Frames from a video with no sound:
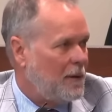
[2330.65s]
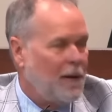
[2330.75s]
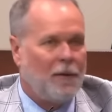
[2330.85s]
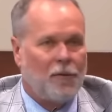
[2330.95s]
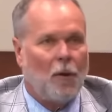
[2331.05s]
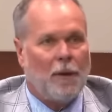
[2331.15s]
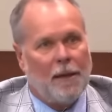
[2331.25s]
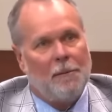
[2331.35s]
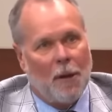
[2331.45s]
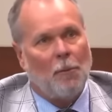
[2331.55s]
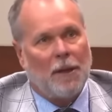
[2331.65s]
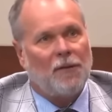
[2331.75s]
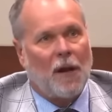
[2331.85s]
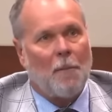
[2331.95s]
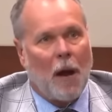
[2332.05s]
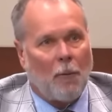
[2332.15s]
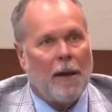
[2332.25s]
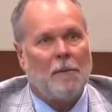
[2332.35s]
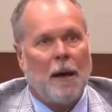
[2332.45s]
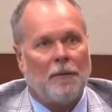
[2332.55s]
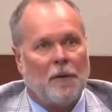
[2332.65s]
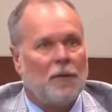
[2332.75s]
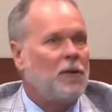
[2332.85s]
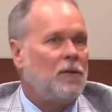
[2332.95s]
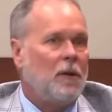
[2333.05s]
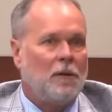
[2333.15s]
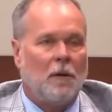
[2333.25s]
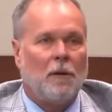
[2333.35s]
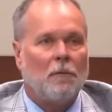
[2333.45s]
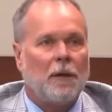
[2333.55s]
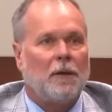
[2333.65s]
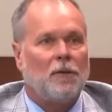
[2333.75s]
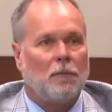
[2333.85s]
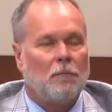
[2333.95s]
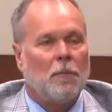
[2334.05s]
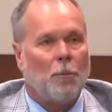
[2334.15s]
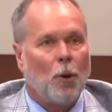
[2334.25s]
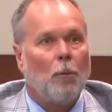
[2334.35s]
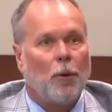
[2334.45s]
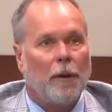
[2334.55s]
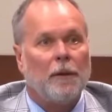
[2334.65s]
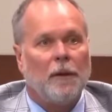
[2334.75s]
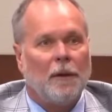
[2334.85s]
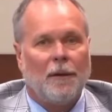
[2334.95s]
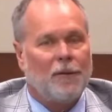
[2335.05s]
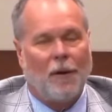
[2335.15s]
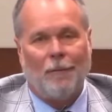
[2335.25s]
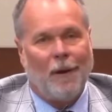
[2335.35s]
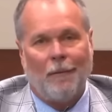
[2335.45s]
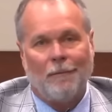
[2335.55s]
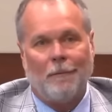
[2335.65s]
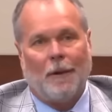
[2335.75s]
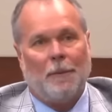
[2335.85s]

And so he emailed me and said, I'm irate about this. He said, you know, I don't think it's appropriate. Okay. So, no, I mean.